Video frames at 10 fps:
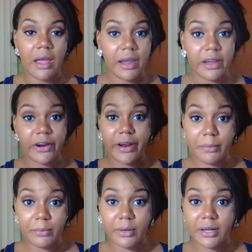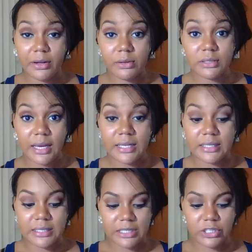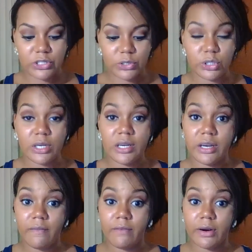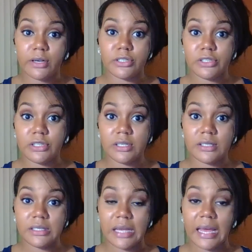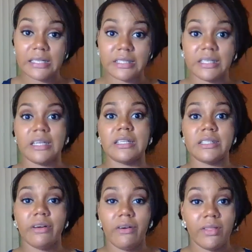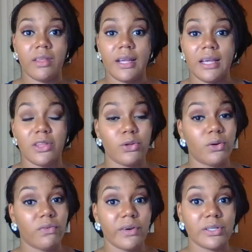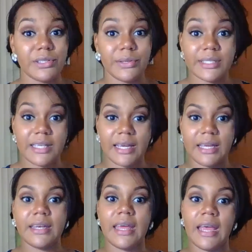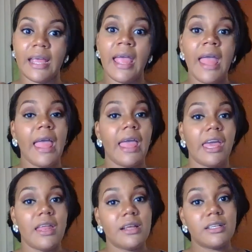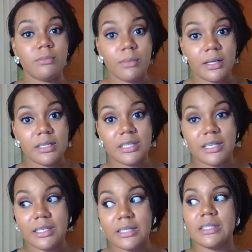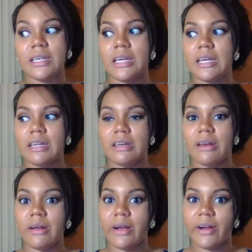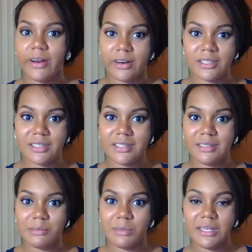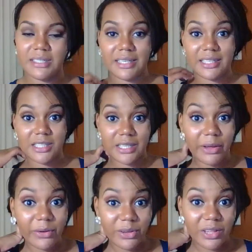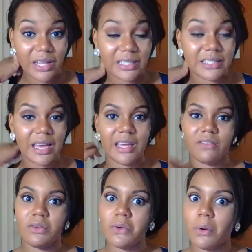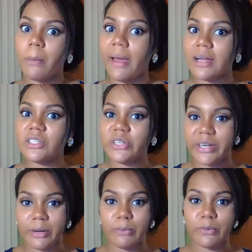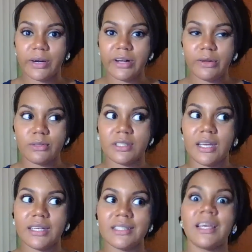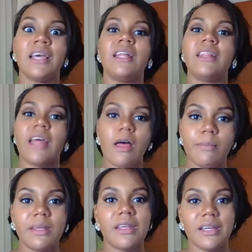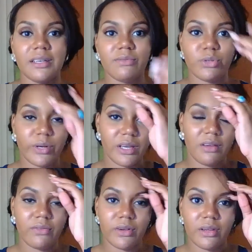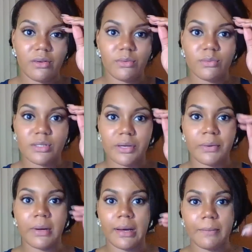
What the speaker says: your airport code test is usually your first test, and it's on either the first or second day. And as much as it hurts me to tell you this, that if you don't pass your airport codes test, that'll be the end of training for you. So